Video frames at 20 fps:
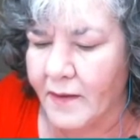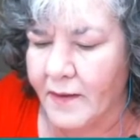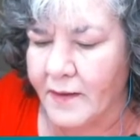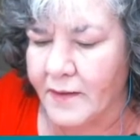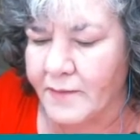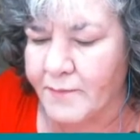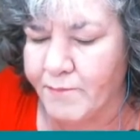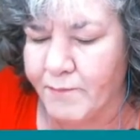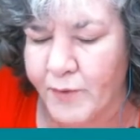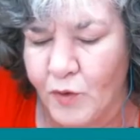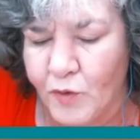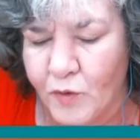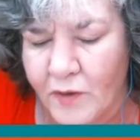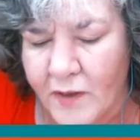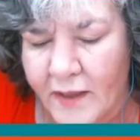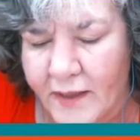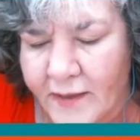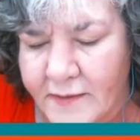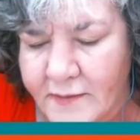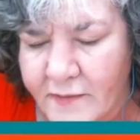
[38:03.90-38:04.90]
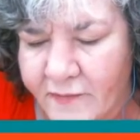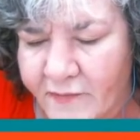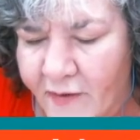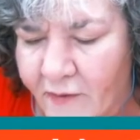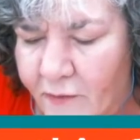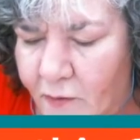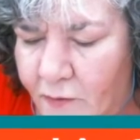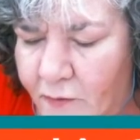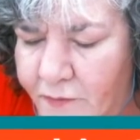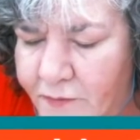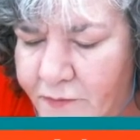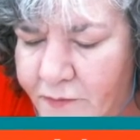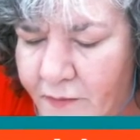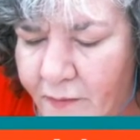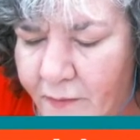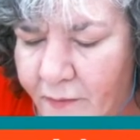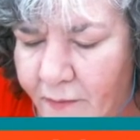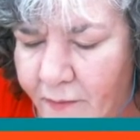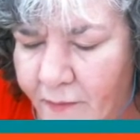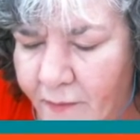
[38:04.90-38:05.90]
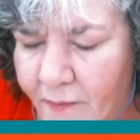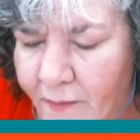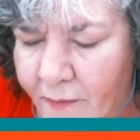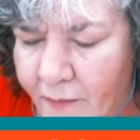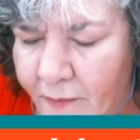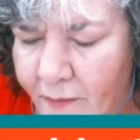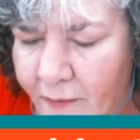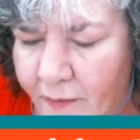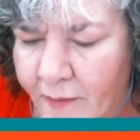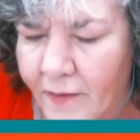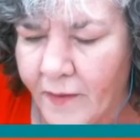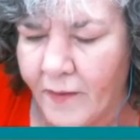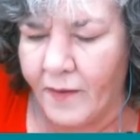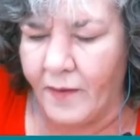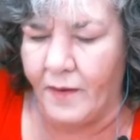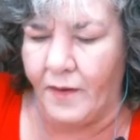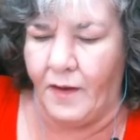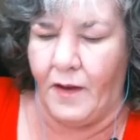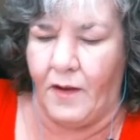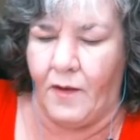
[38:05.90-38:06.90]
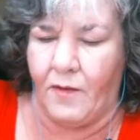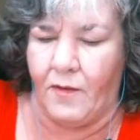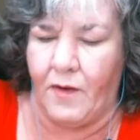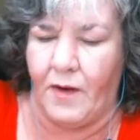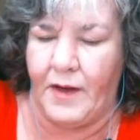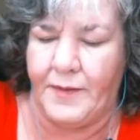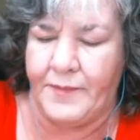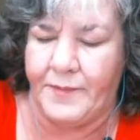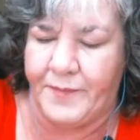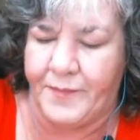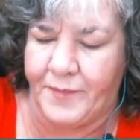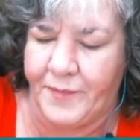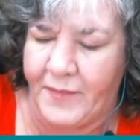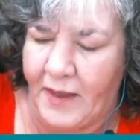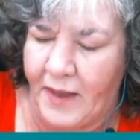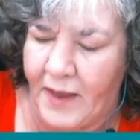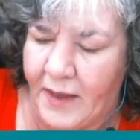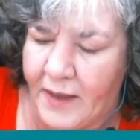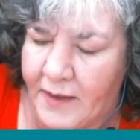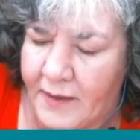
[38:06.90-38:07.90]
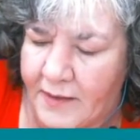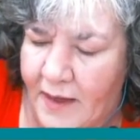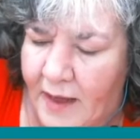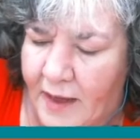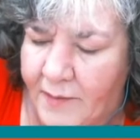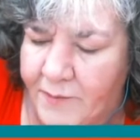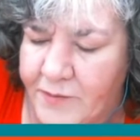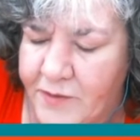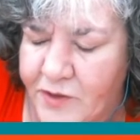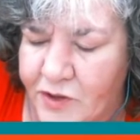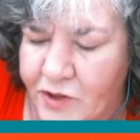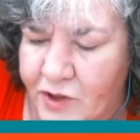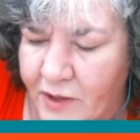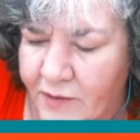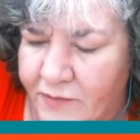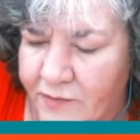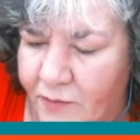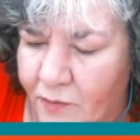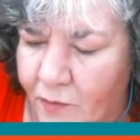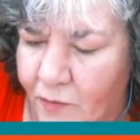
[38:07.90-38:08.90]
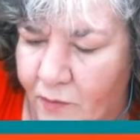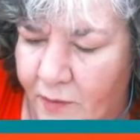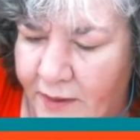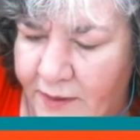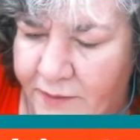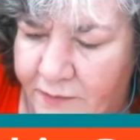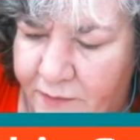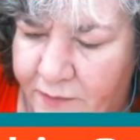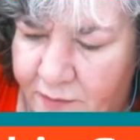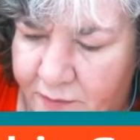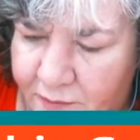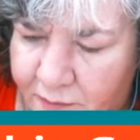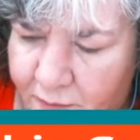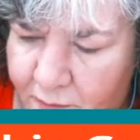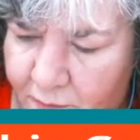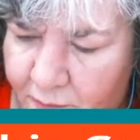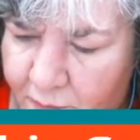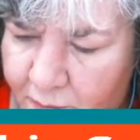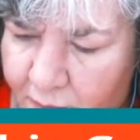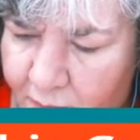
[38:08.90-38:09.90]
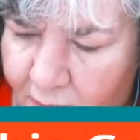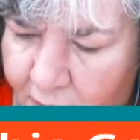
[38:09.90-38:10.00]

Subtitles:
is bootlace ferrules. All right. And I'm just going to